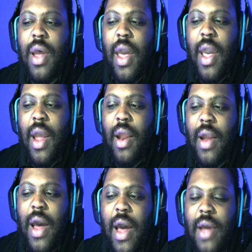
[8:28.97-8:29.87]
And
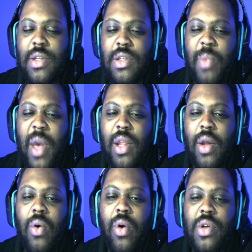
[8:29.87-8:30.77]
I suspect the
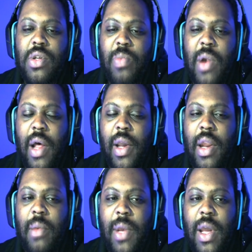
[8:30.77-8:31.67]
orders are probably
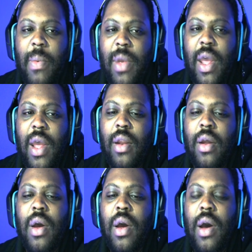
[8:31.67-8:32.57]
going to be coming in,
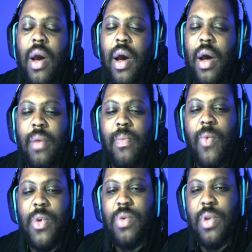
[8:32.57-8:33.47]
um,
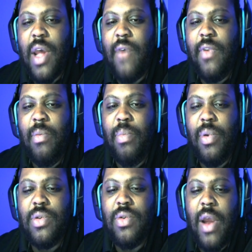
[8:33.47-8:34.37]
which will definitely
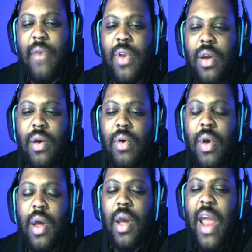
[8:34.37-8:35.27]
boost revenue
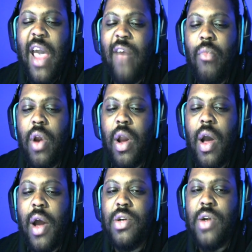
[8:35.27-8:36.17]
and have more
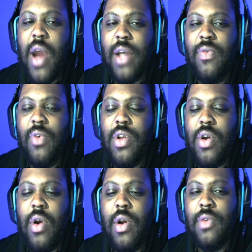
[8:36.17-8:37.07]
contracts for the
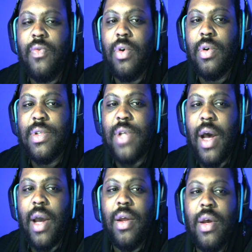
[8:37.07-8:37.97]
Taronis Fuel
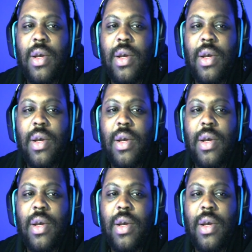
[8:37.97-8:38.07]
side.